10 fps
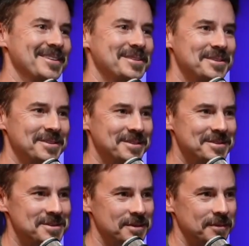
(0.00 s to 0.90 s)
So
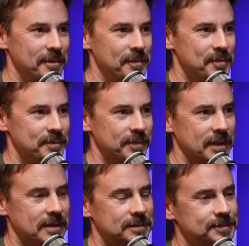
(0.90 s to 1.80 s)
it's not
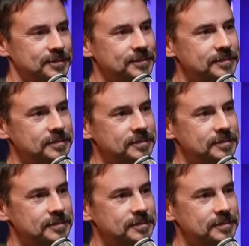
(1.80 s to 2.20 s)
going to be an